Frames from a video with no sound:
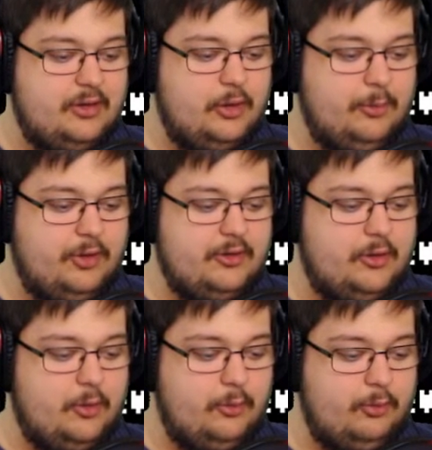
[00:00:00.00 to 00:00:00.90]
Oh boy.
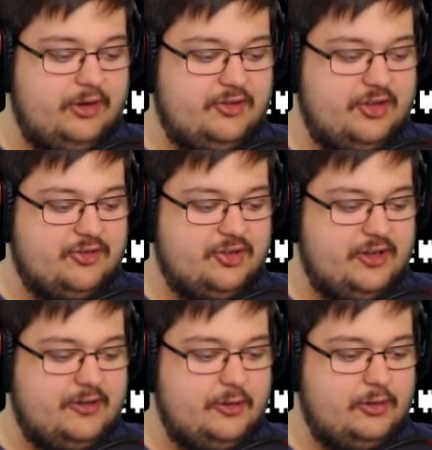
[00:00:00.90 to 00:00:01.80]
Oh boy. what is this
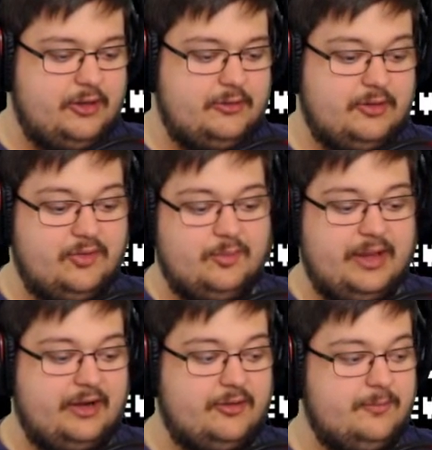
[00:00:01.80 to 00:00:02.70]
shit? Okay, doesn't
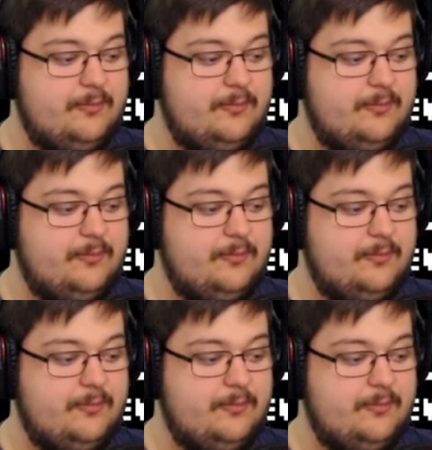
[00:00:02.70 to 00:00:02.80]
matter.